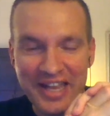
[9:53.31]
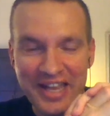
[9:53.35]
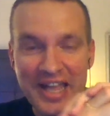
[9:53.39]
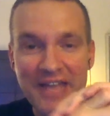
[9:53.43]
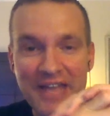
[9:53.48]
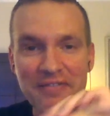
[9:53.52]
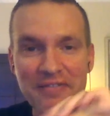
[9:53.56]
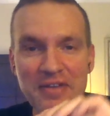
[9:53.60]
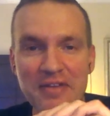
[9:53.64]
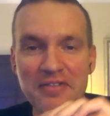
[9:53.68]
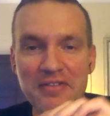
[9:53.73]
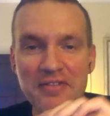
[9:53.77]
Hey,
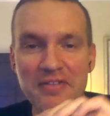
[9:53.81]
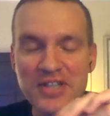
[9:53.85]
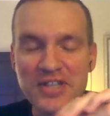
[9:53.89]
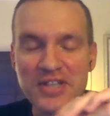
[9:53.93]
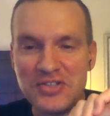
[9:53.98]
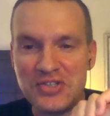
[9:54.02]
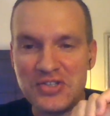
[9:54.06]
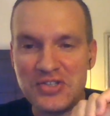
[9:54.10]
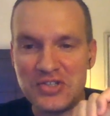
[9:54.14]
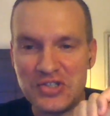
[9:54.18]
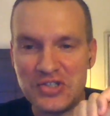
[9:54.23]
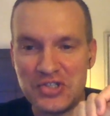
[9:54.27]
if he ever
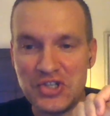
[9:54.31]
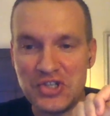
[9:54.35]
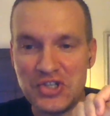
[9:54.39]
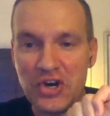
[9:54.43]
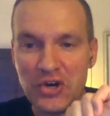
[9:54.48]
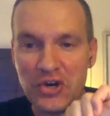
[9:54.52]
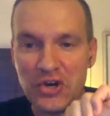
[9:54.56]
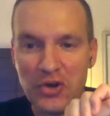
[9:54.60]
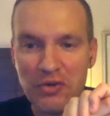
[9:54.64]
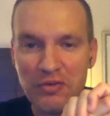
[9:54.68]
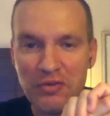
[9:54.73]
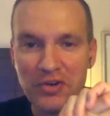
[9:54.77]
tells you to
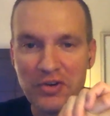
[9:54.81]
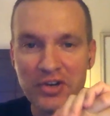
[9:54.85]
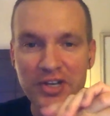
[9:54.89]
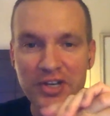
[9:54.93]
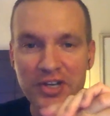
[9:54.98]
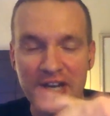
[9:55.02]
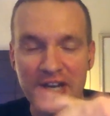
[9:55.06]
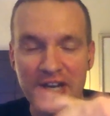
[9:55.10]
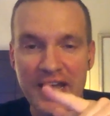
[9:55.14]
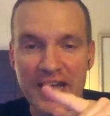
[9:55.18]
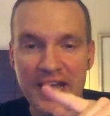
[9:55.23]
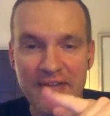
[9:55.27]
start over,
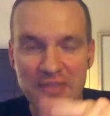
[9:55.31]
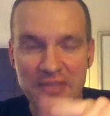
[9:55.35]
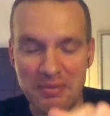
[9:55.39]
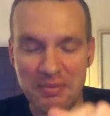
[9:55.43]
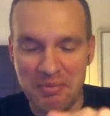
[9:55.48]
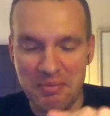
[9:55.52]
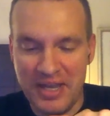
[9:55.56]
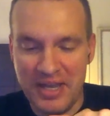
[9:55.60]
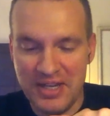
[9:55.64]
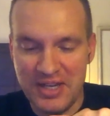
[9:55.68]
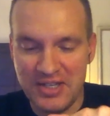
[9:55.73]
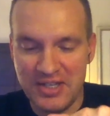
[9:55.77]
can I have the
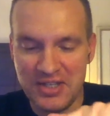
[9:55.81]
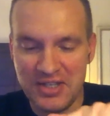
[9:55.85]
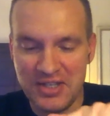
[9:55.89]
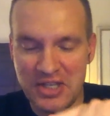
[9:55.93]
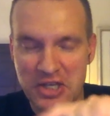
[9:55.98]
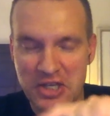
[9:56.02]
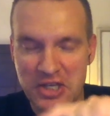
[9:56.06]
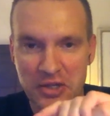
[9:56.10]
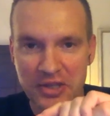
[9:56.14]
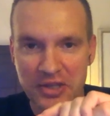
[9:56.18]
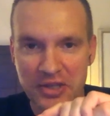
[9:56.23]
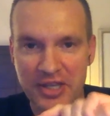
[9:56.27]
painting
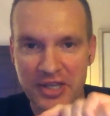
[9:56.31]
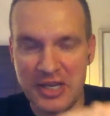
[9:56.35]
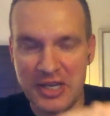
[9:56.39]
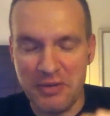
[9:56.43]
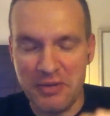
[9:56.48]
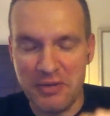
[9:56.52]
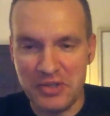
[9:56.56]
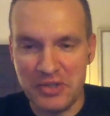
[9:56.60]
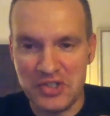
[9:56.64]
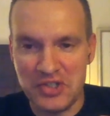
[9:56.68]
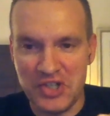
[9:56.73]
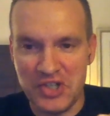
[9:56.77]
that he
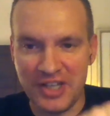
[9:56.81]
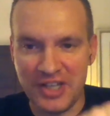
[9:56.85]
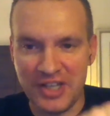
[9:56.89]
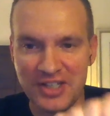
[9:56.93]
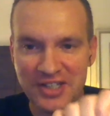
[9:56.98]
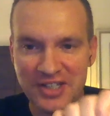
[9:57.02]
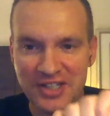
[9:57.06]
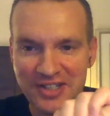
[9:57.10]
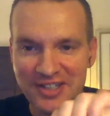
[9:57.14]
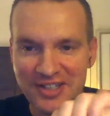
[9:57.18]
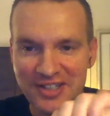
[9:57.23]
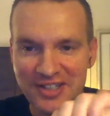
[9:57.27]
rejected?